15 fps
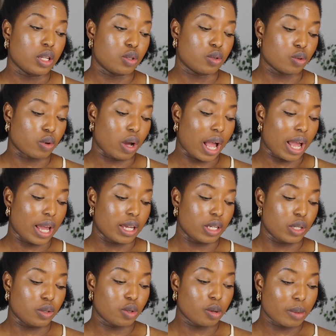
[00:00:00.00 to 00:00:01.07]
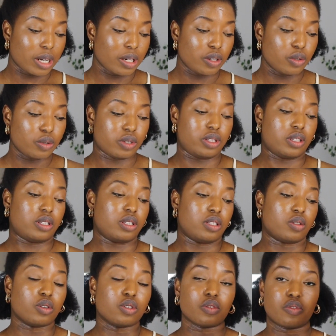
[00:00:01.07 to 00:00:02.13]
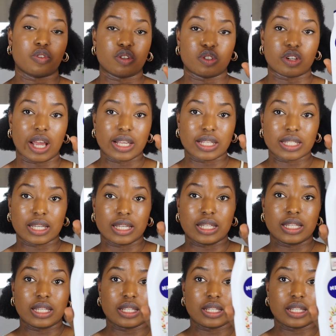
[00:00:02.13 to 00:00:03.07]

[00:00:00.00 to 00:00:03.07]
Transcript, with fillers: So I normally use this. It's also for dry skin.